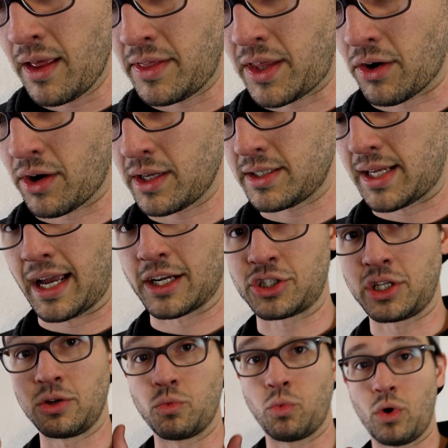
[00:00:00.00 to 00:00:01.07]
There is
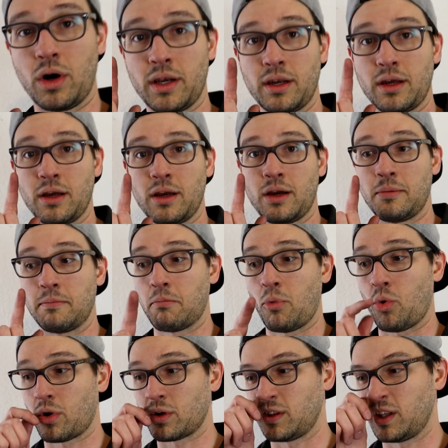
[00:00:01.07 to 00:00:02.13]
actually one
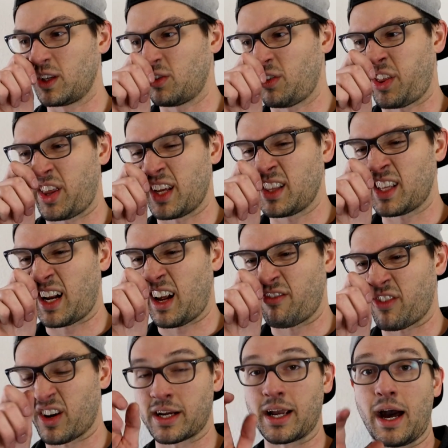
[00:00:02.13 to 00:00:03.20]
more little thing that I
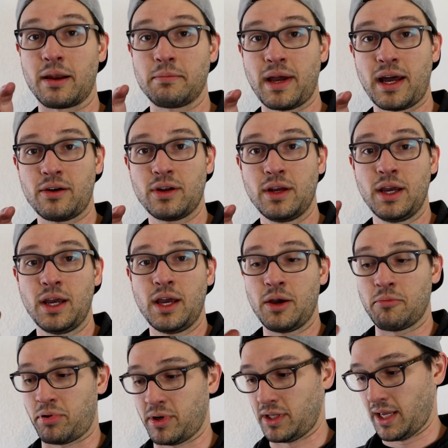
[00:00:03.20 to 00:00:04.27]
forgot about,
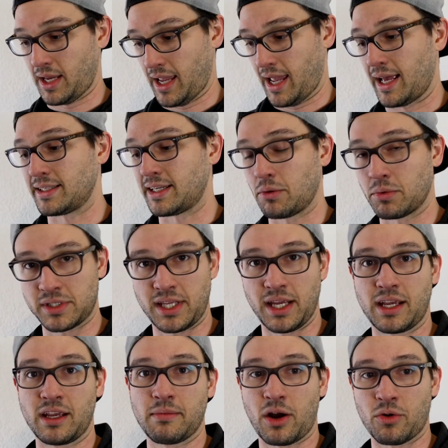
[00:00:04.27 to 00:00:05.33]
but like as I was
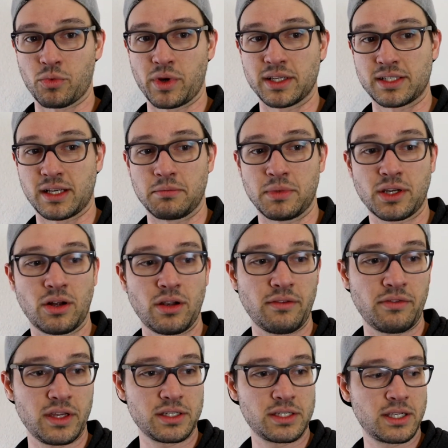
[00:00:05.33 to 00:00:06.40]
thinking about reassembling all
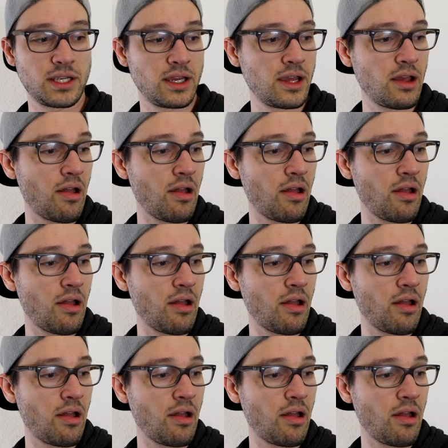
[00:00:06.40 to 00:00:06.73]
of this,